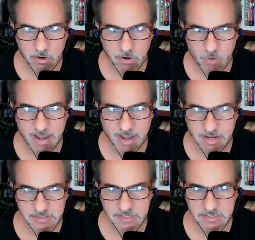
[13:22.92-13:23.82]
Greg
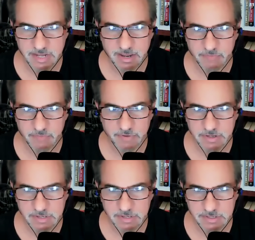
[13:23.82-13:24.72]
and Steve
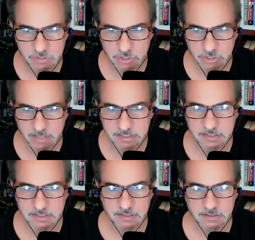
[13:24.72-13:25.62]
is
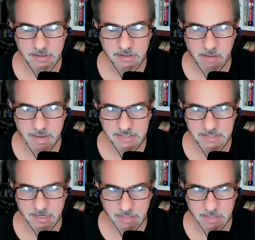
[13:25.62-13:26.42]
just amazing.